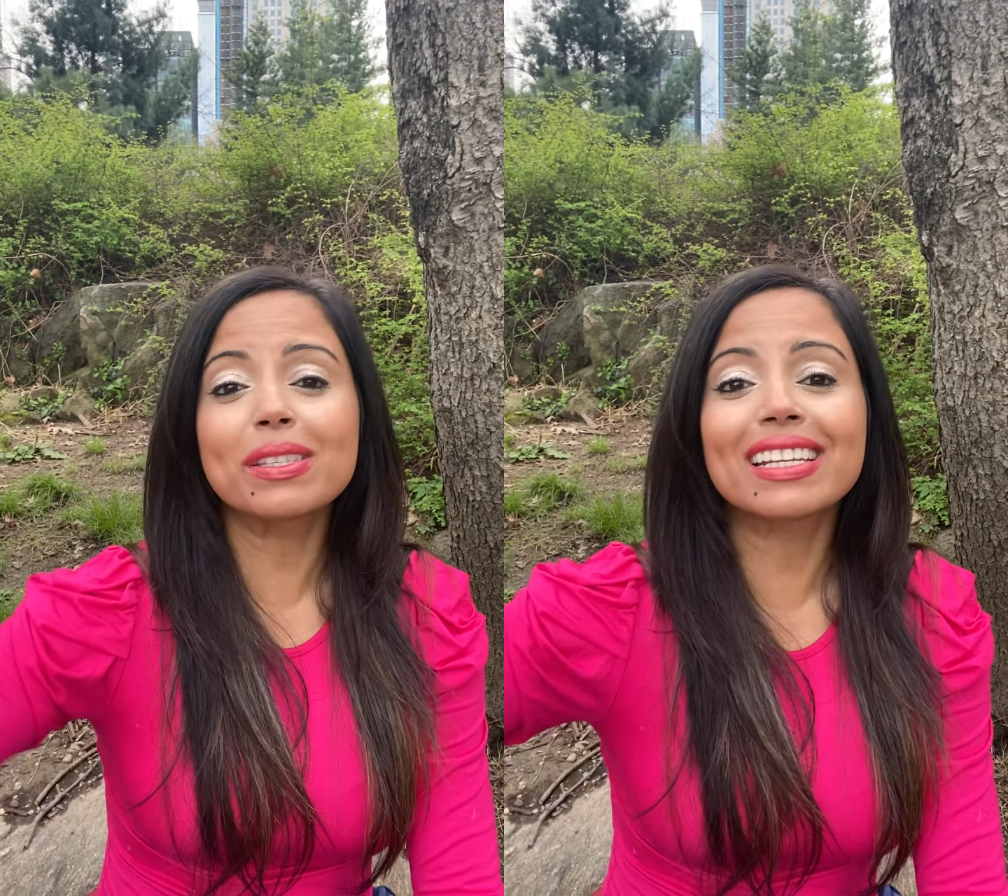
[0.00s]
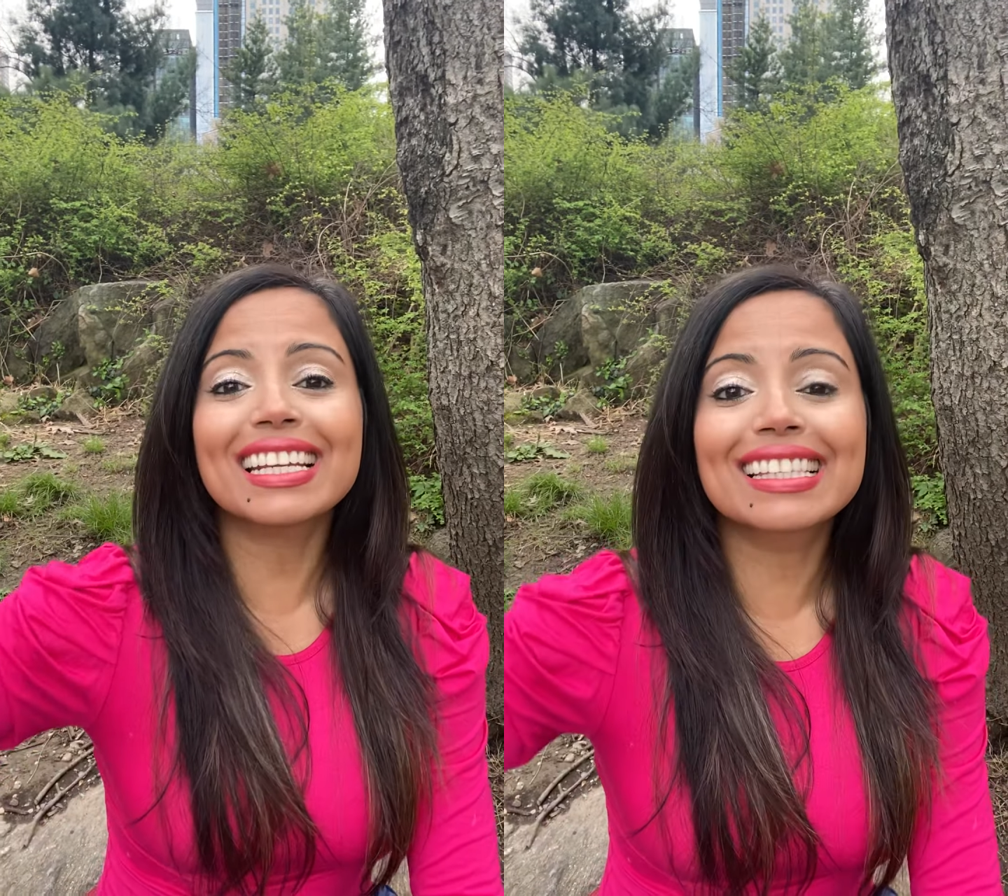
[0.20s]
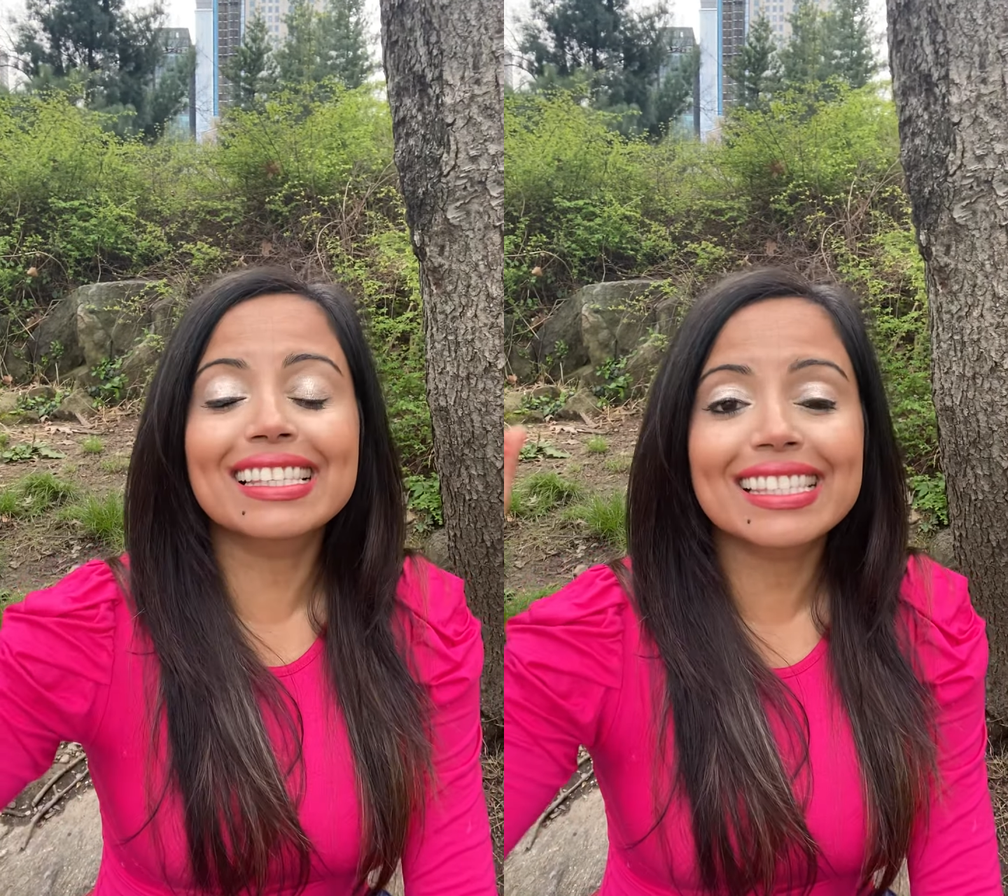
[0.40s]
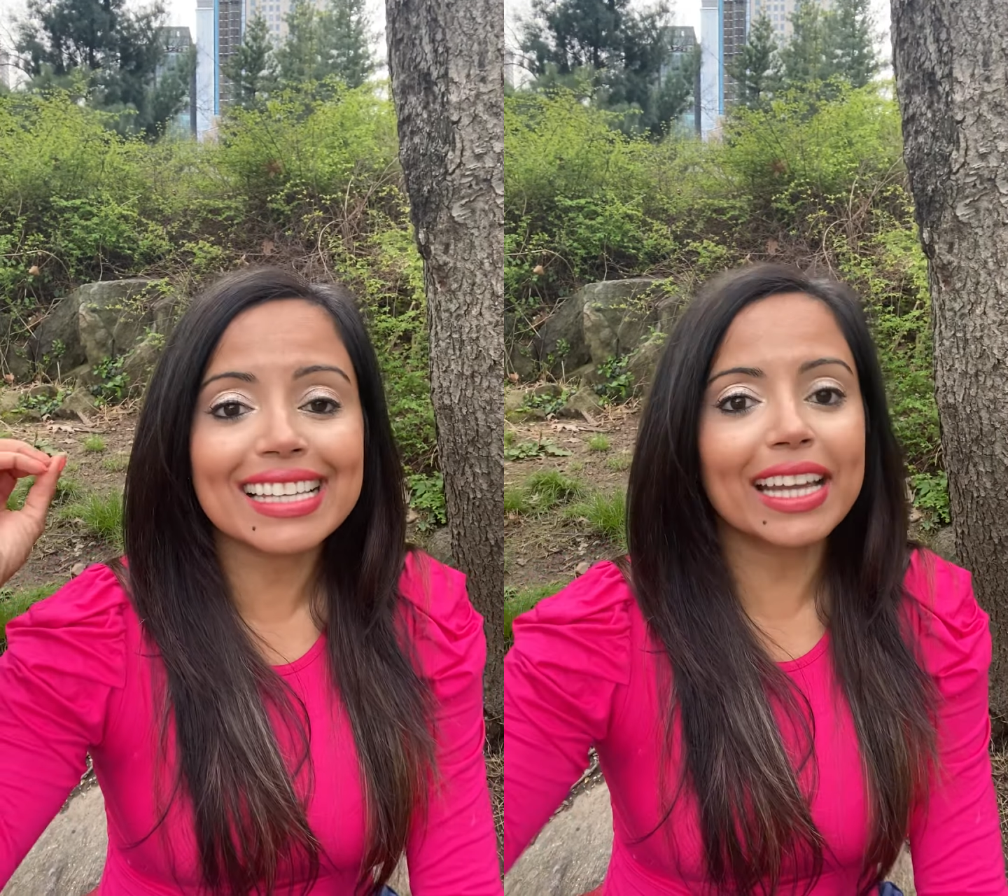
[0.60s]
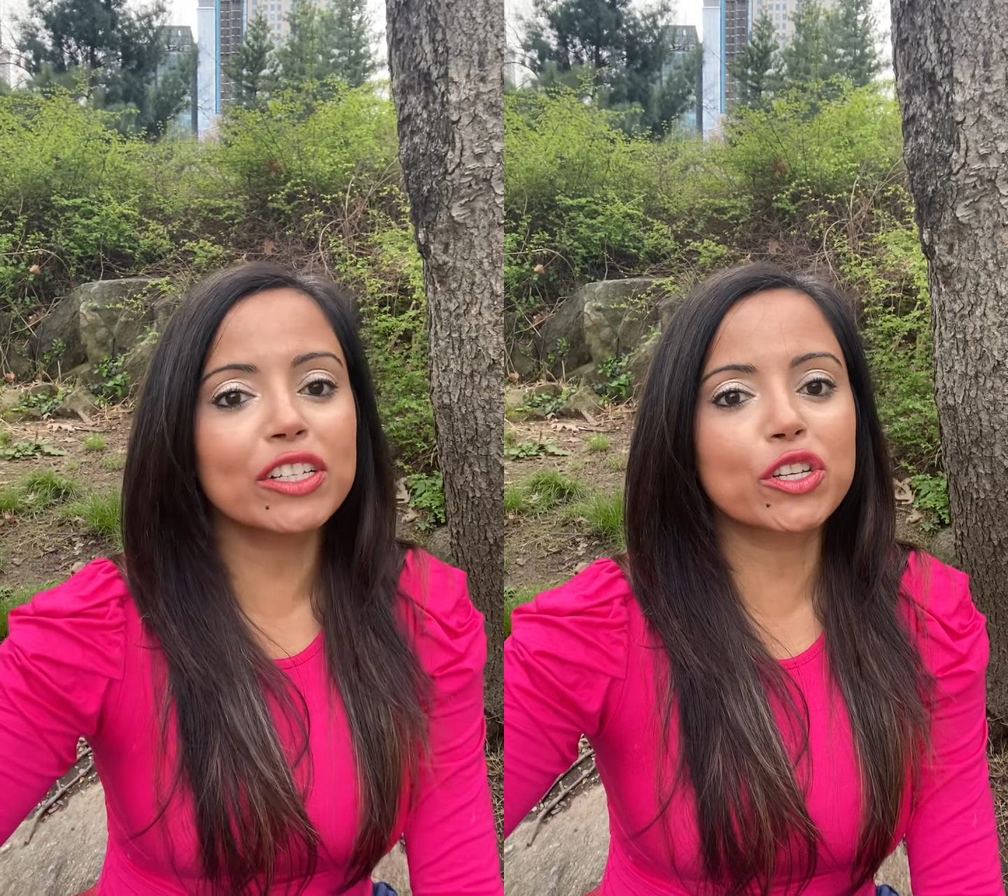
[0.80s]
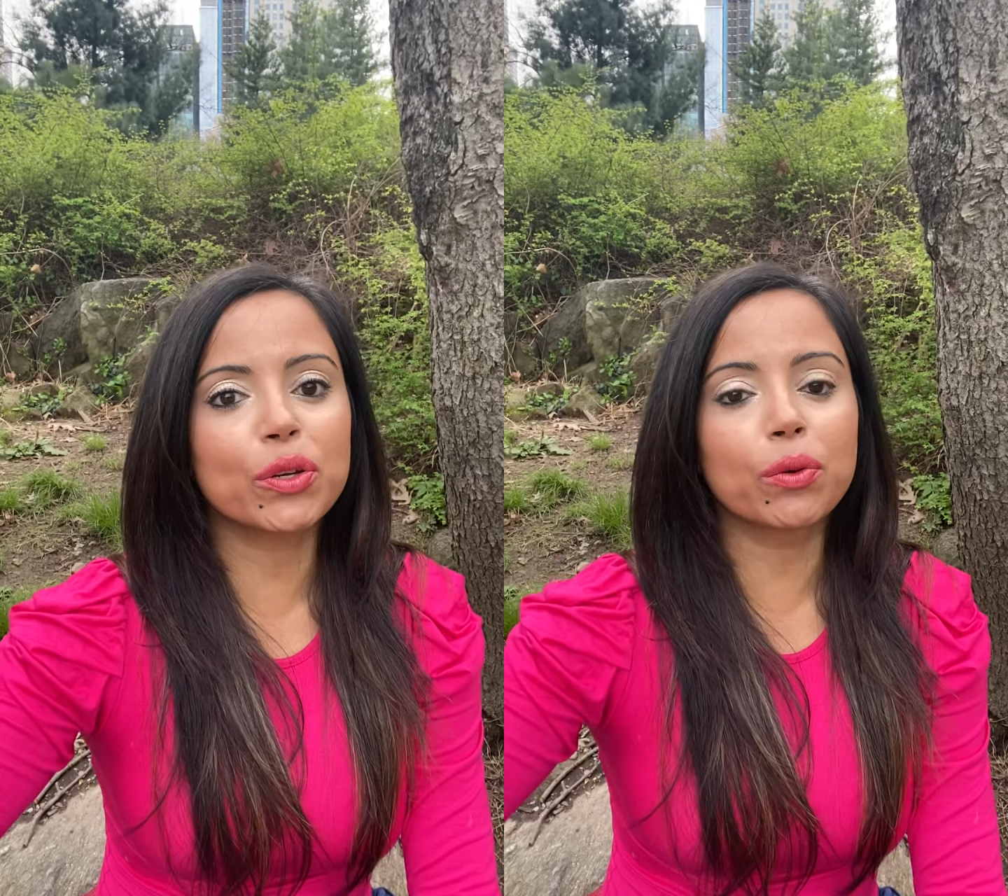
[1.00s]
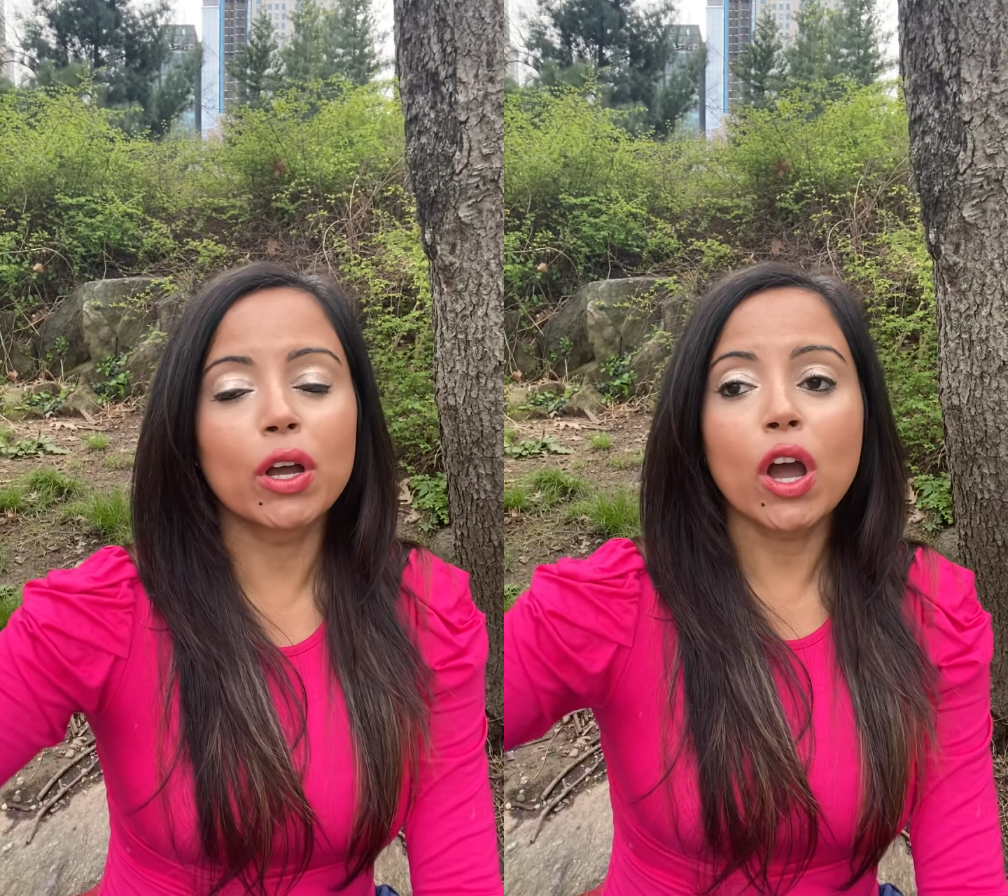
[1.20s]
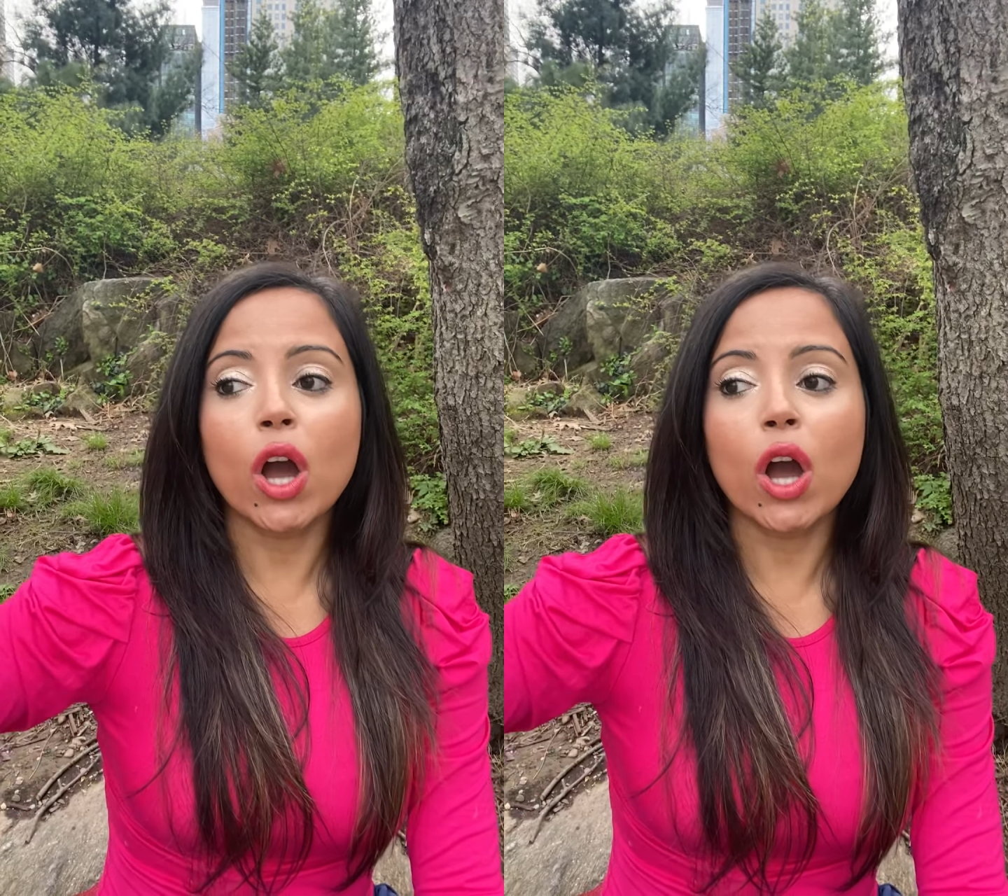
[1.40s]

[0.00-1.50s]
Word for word: that excite you,